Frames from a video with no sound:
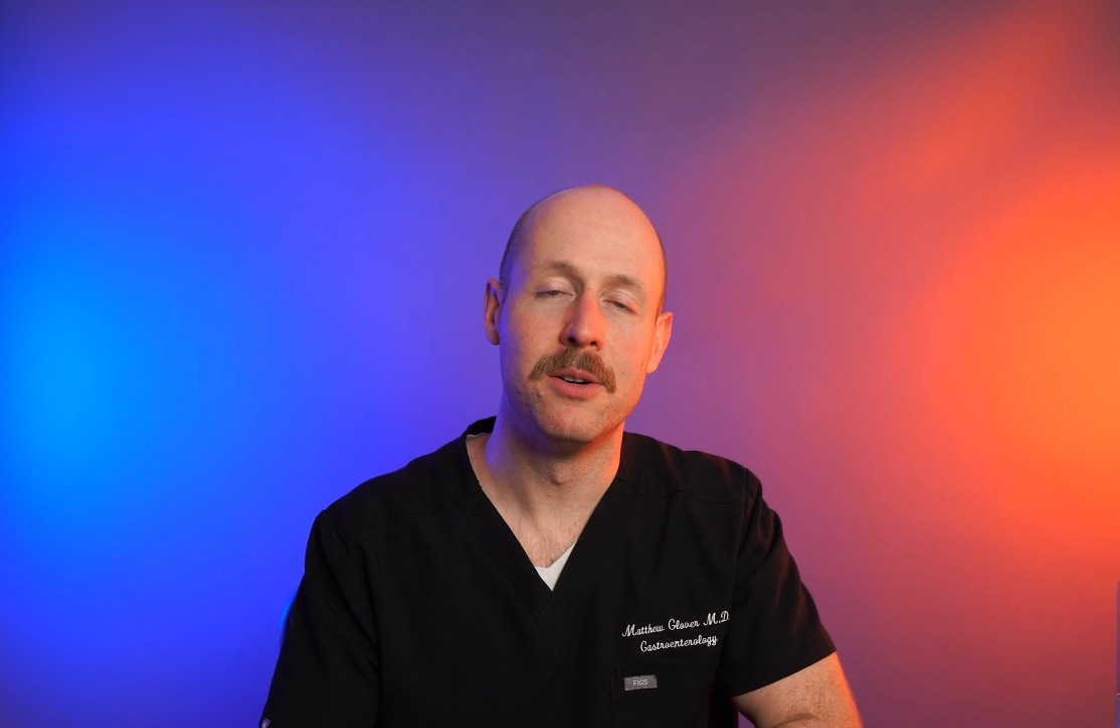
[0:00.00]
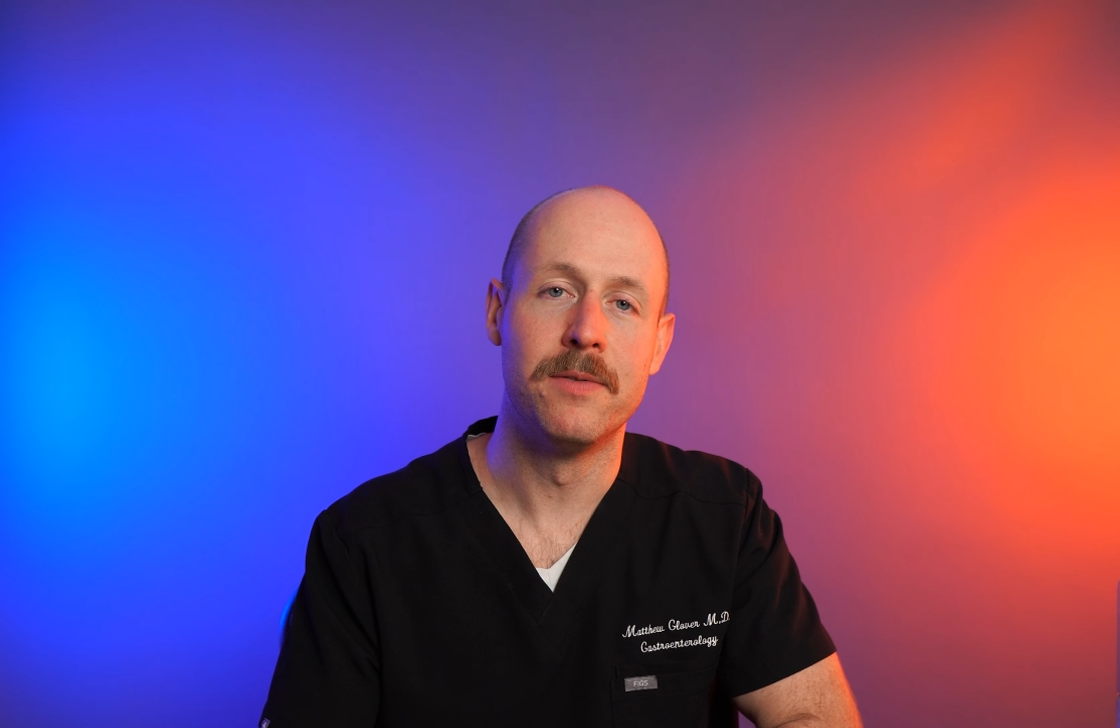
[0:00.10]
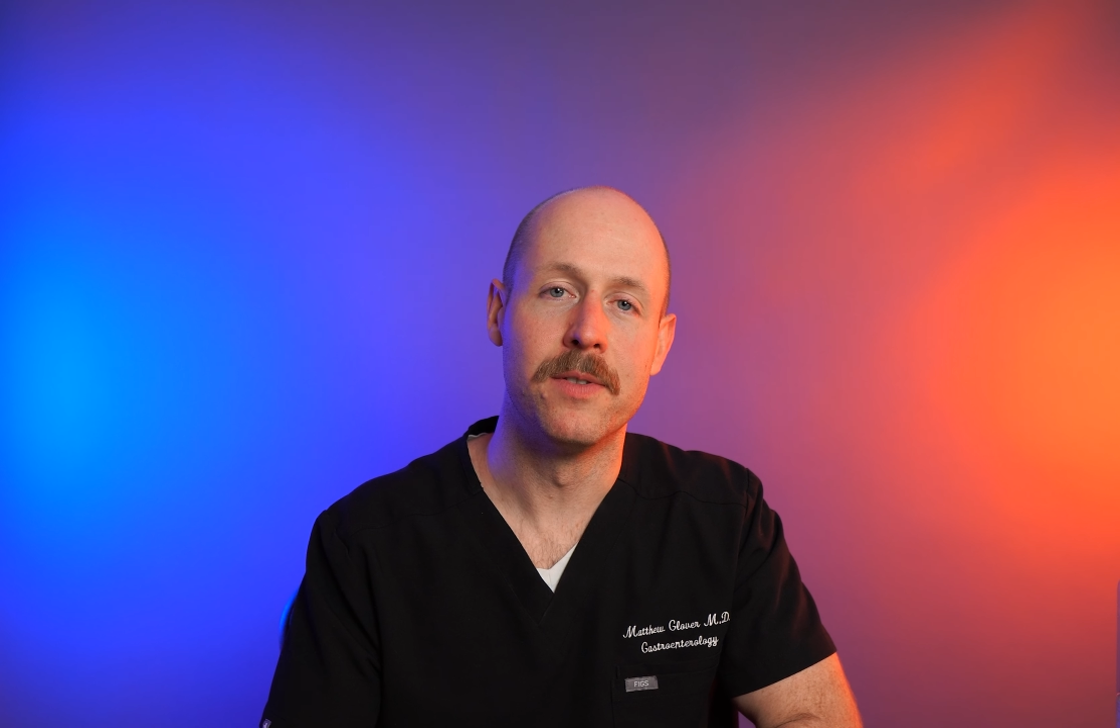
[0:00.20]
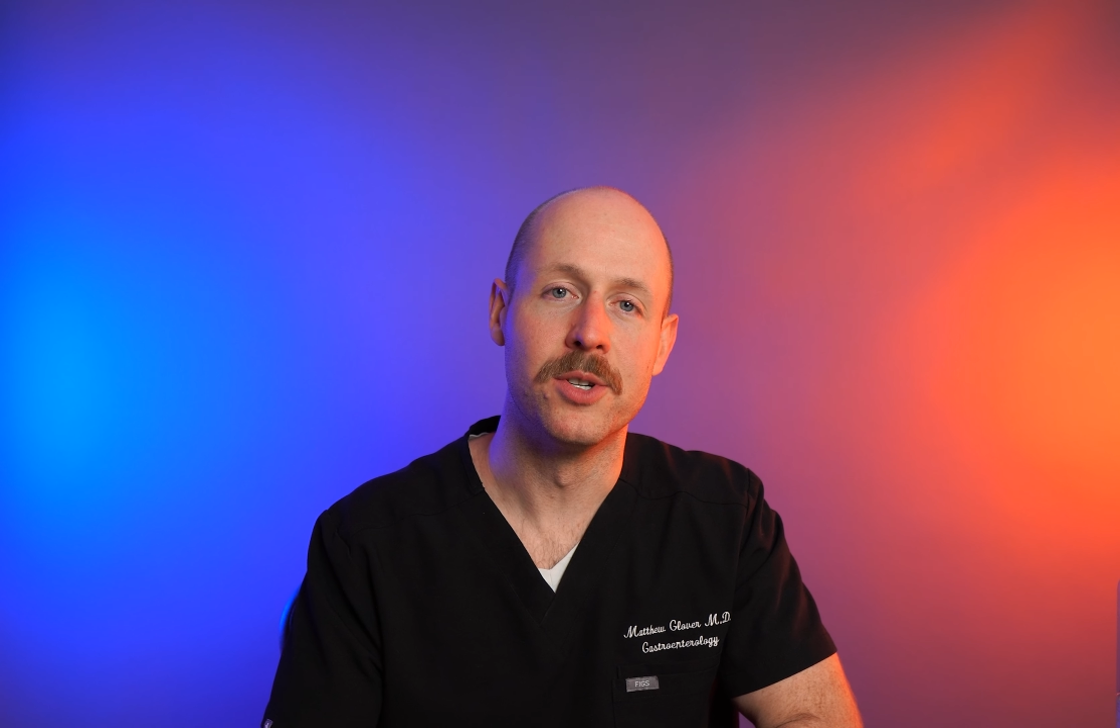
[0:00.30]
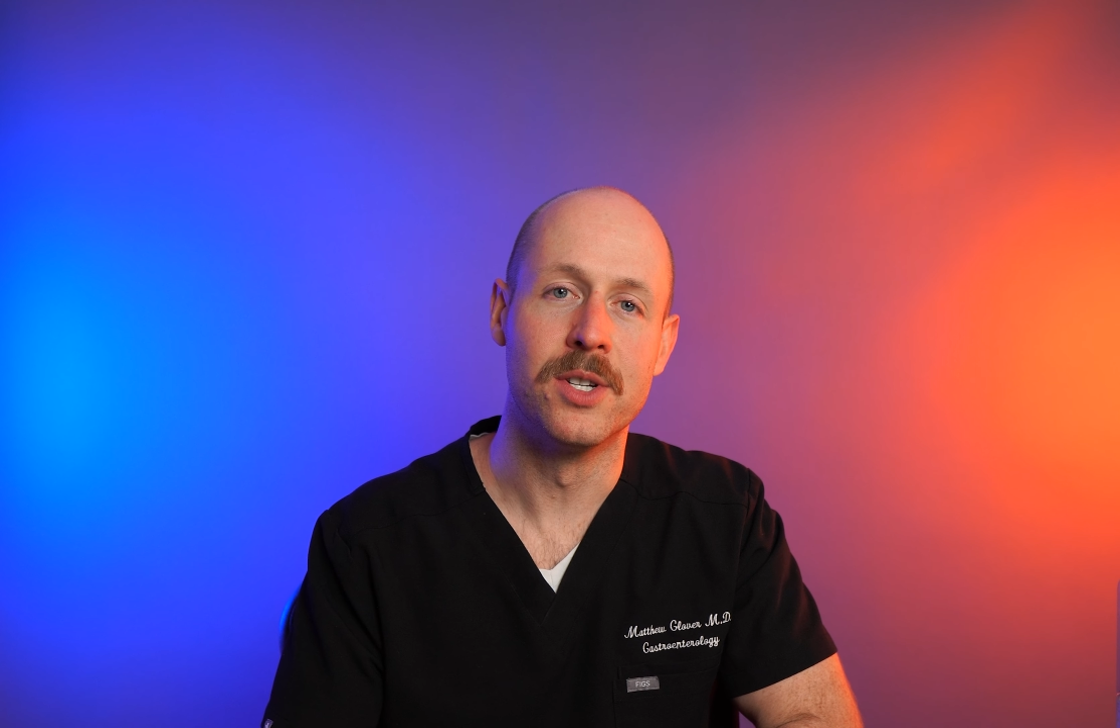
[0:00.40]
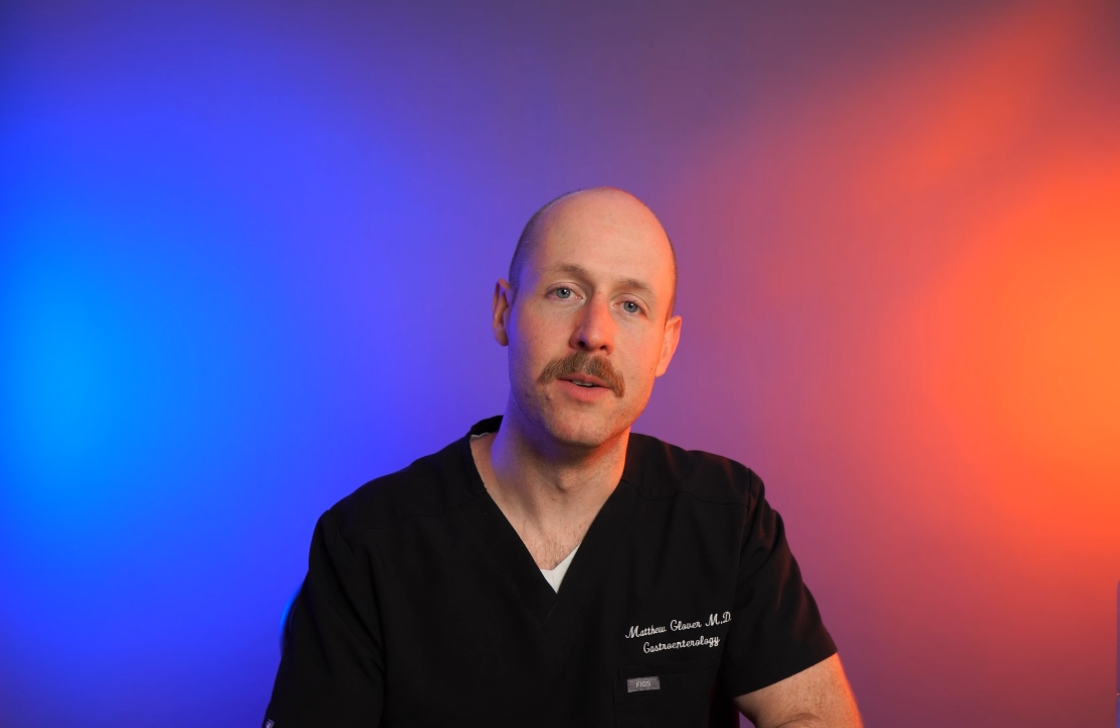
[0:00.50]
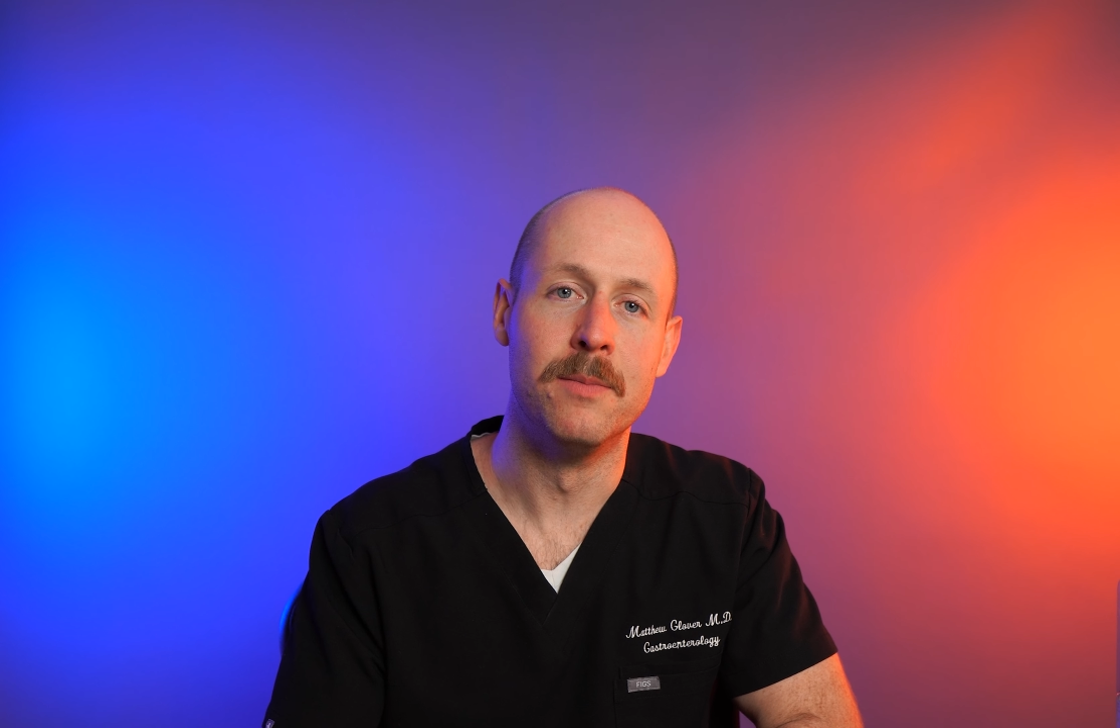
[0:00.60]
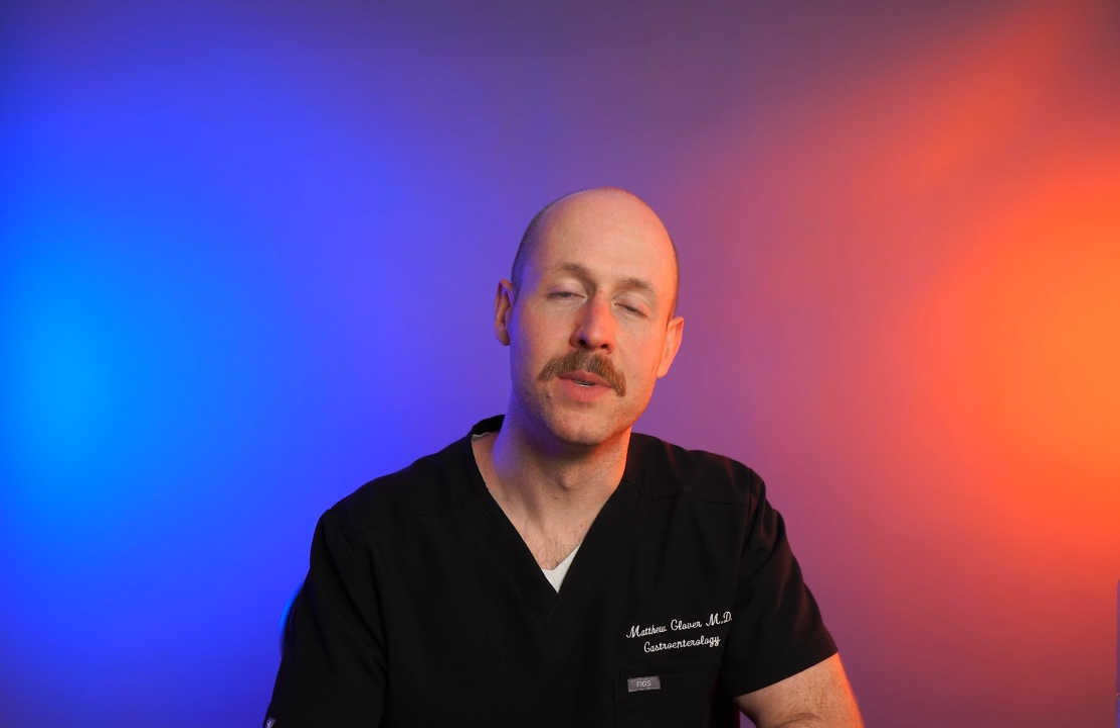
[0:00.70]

for some